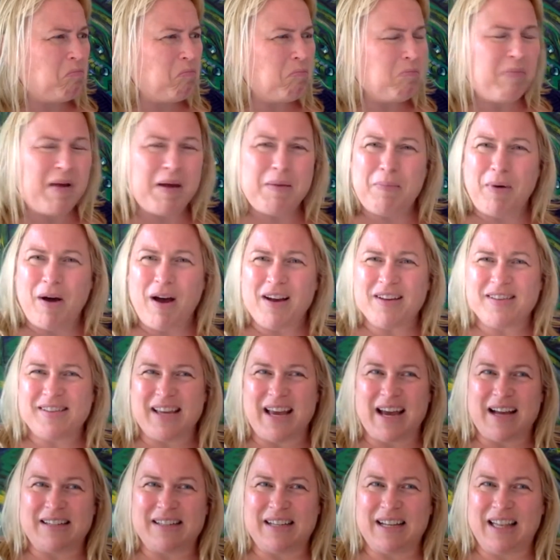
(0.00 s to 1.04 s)
my boss
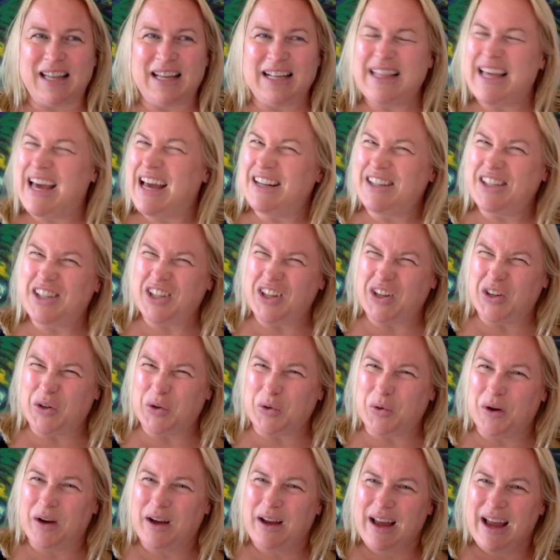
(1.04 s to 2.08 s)
acted like that
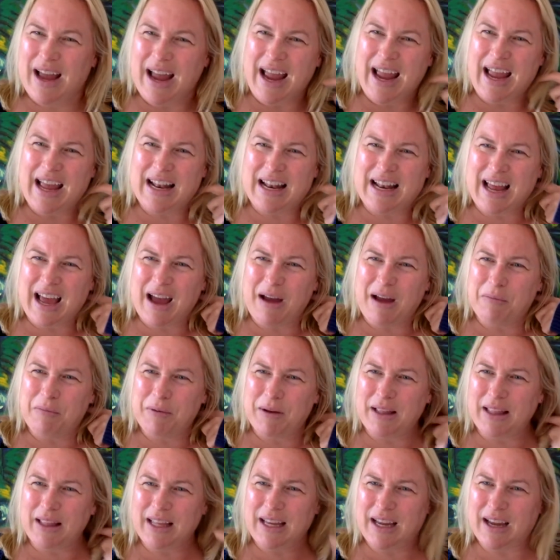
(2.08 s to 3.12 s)
too. And I
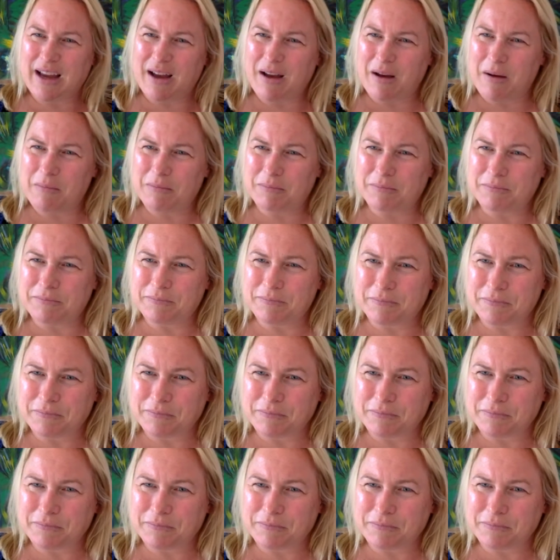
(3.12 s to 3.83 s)
really, hang